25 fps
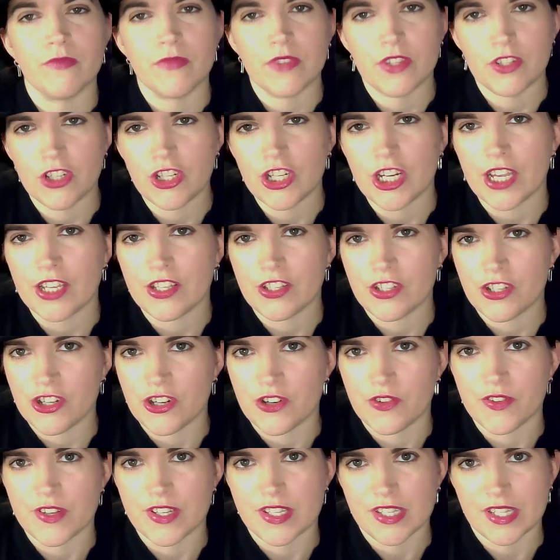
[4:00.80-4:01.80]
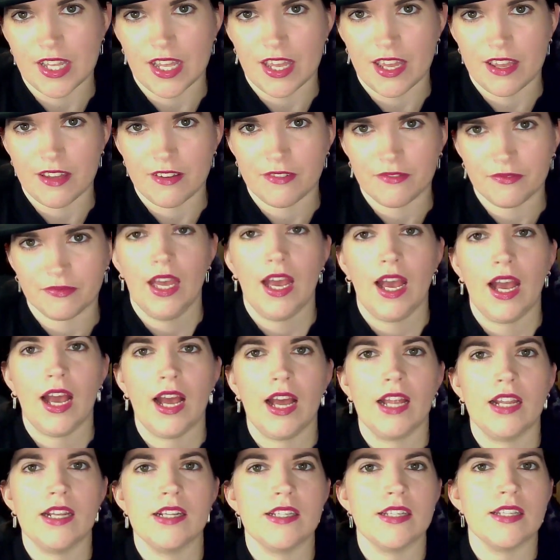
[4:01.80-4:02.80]
the gesture is there.
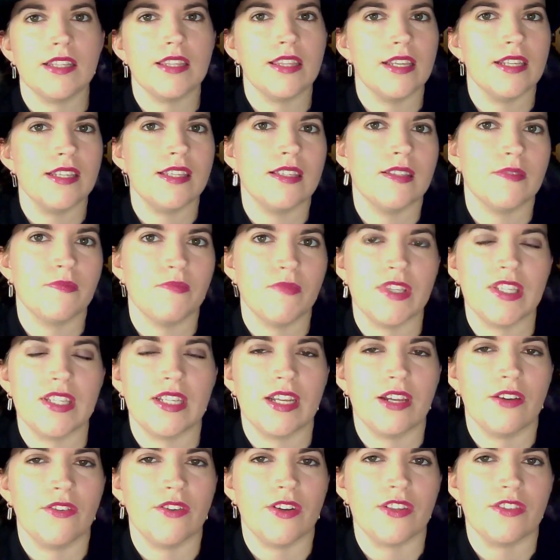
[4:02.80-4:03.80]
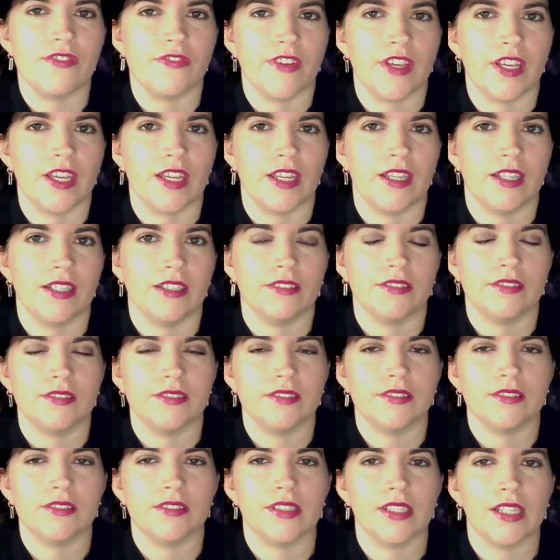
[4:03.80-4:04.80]
And this mysterious figure
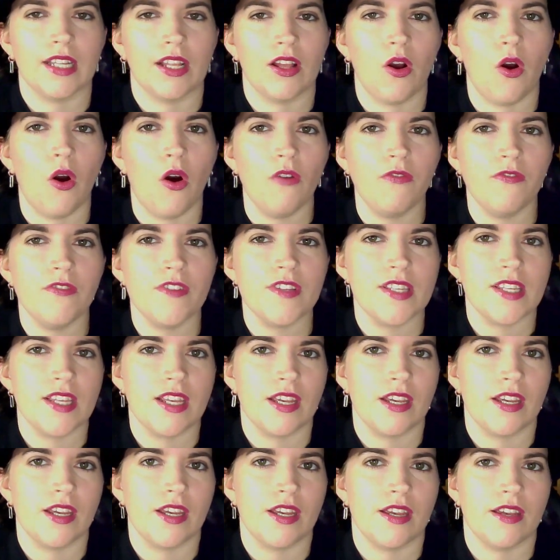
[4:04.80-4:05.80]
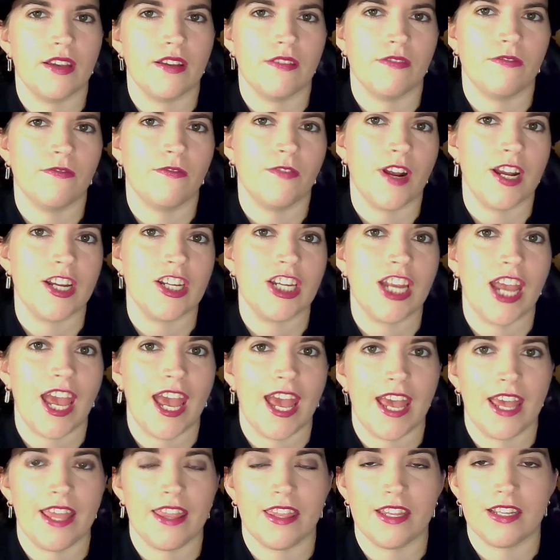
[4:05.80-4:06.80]
offers her a fresh
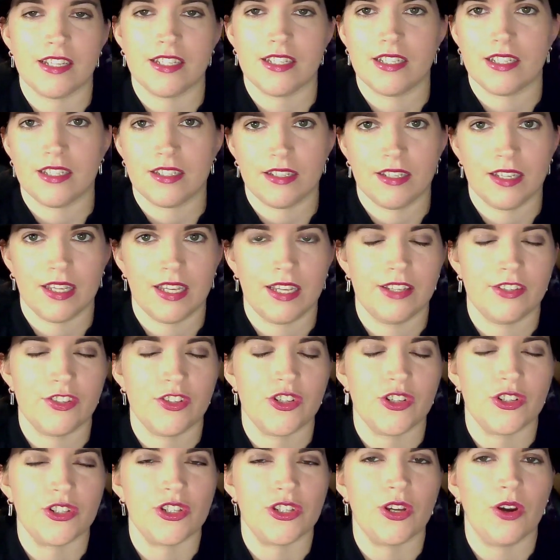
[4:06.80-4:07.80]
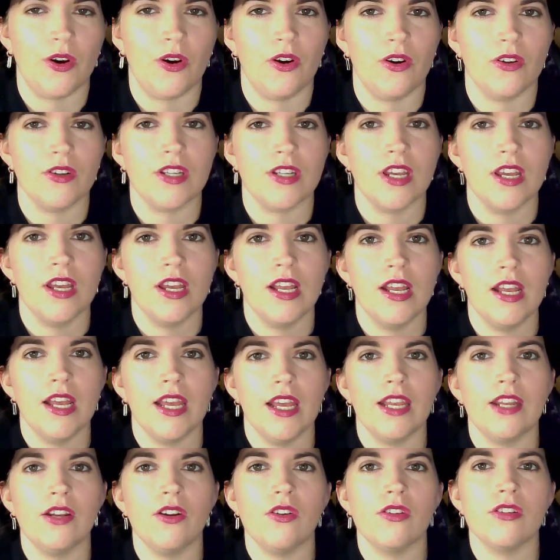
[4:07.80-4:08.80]
hare that he has just caught
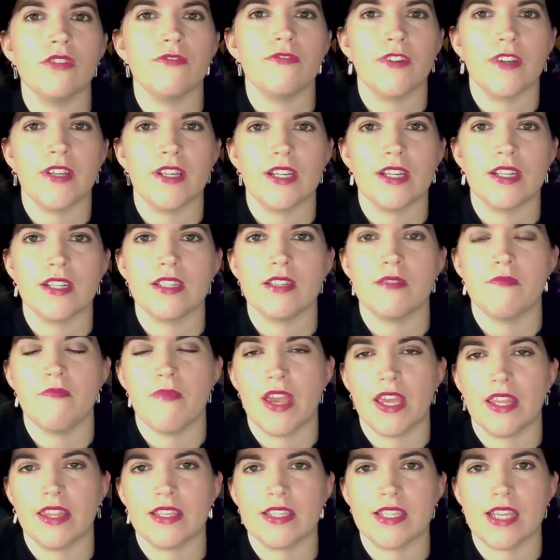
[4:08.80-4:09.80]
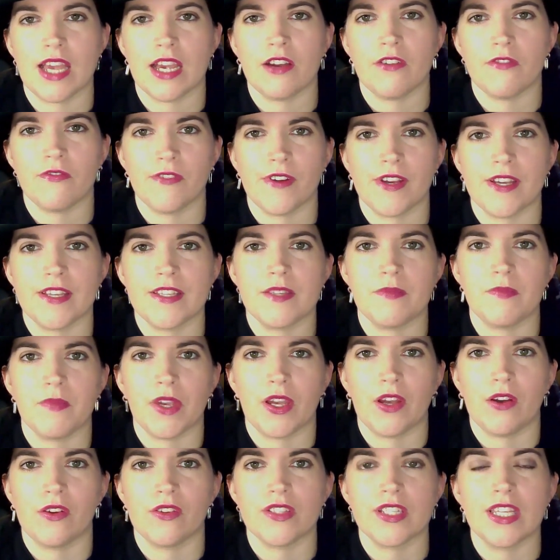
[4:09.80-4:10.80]
in order for her to make the sacrifice
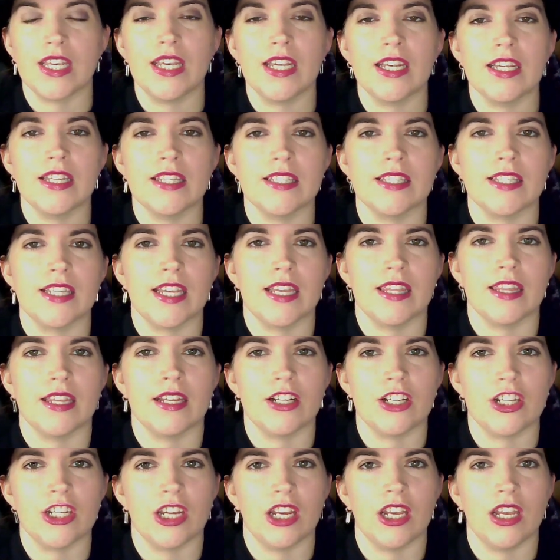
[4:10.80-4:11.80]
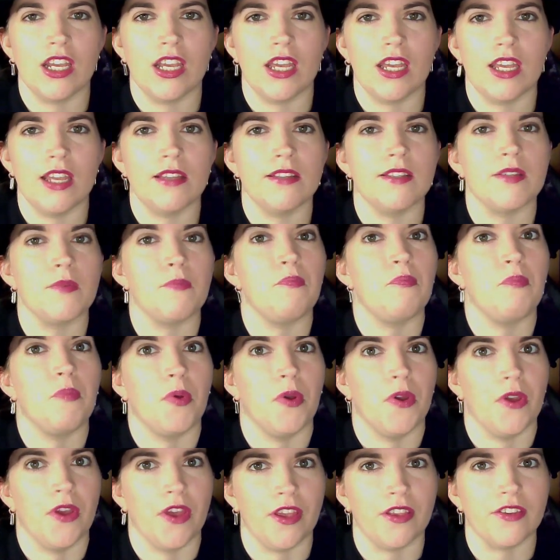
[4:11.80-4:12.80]
because he can see that she is
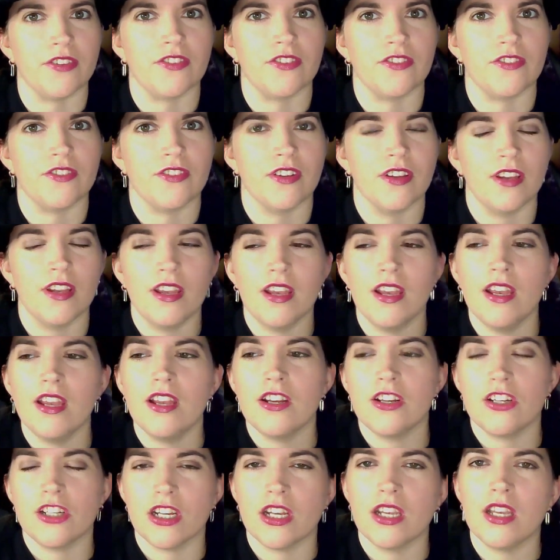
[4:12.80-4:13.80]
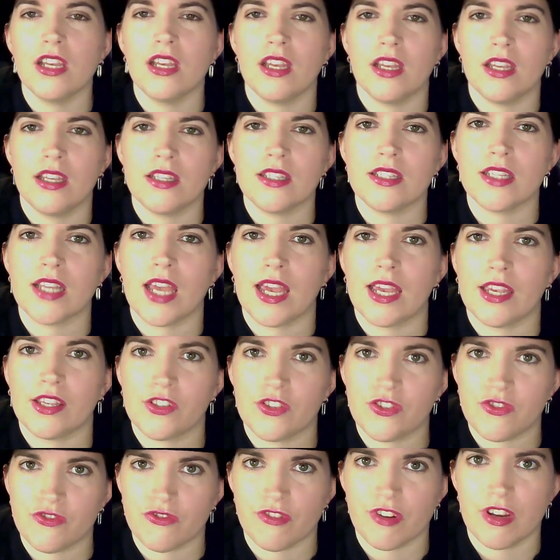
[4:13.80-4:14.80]
pissed. She is
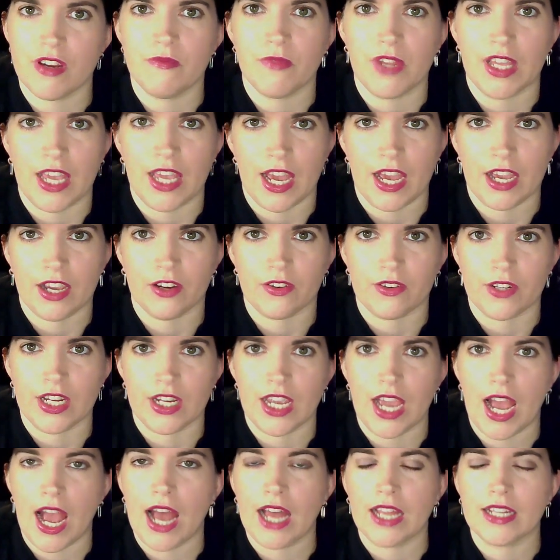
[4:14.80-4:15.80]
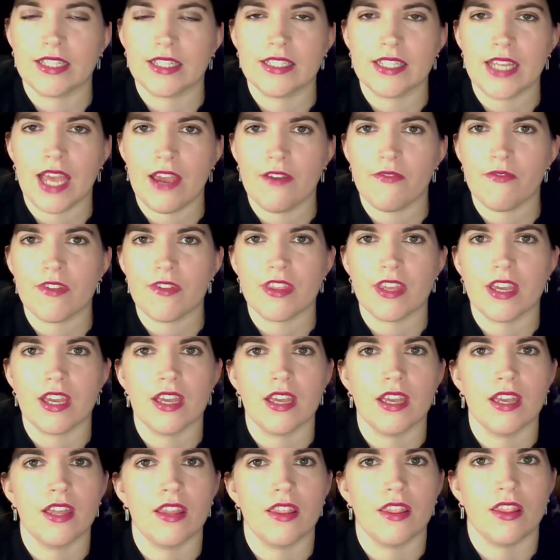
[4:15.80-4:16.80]
extremely angry at
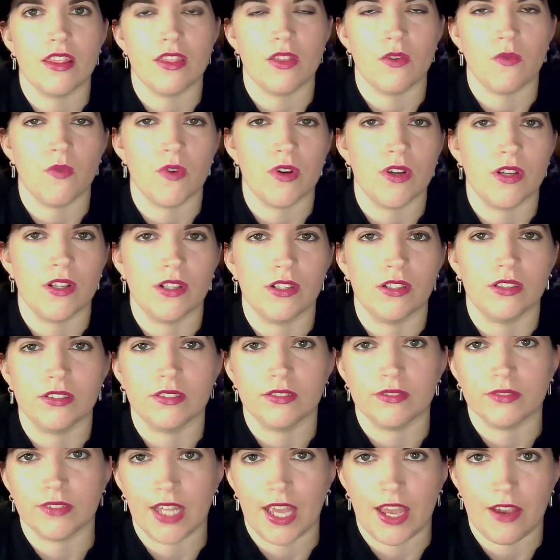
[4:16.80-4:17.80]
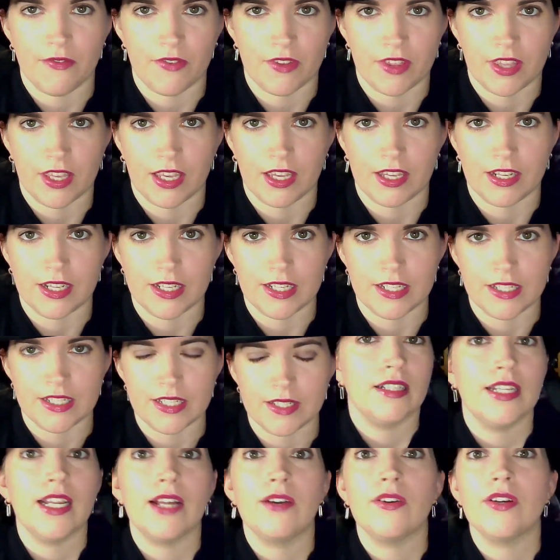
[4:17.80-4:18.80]
everything, the world, everything in it.
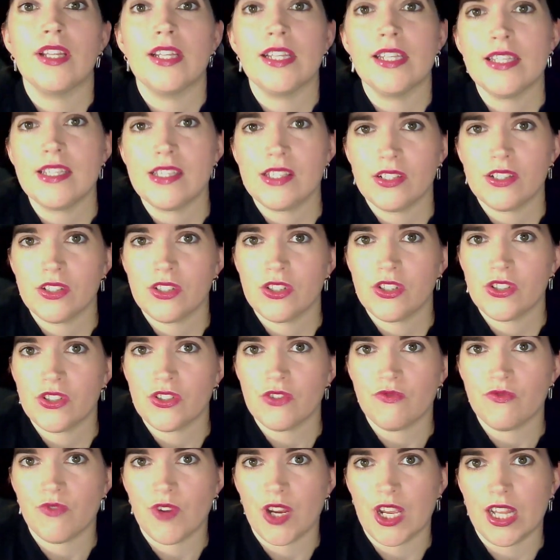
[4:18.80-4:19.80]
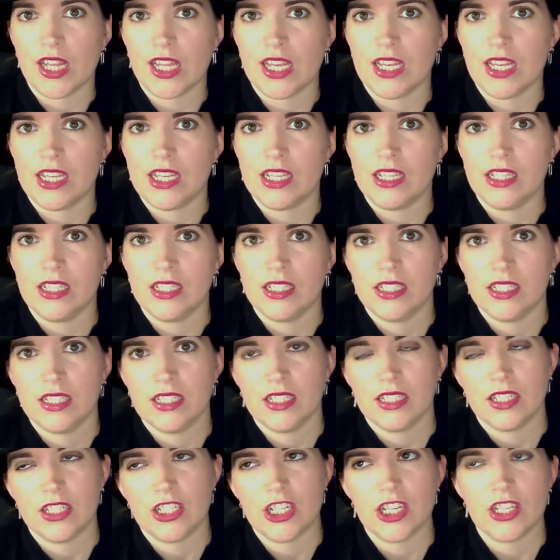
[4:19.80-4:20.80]
Now Callisto doesn't really...
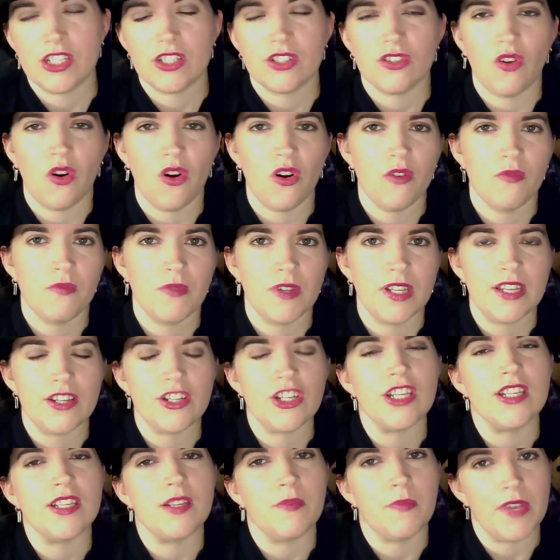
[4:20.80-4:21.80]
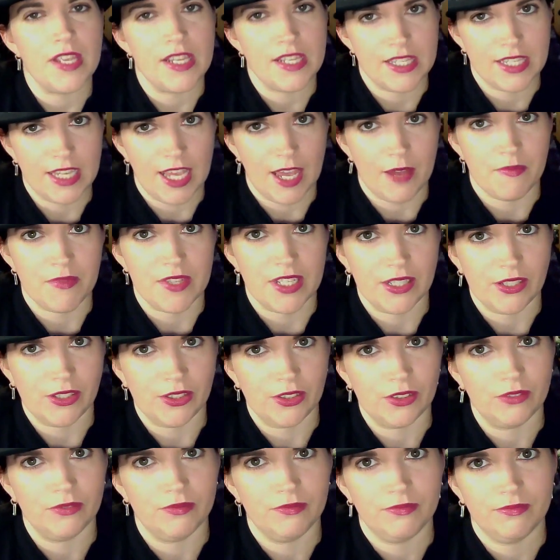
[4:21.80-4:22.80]
she's a bit
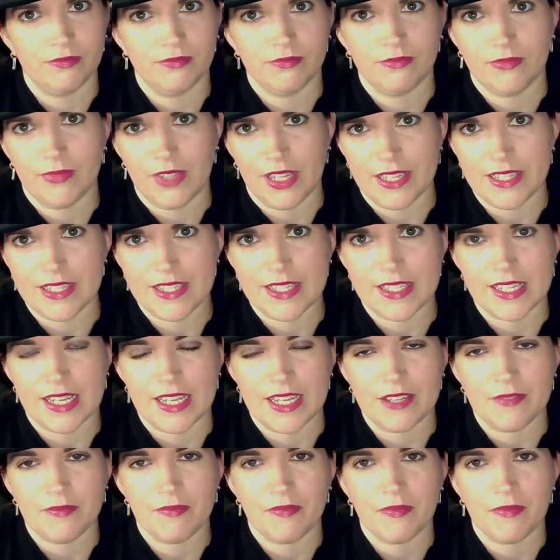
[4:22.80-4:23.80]
sceptical, let's say.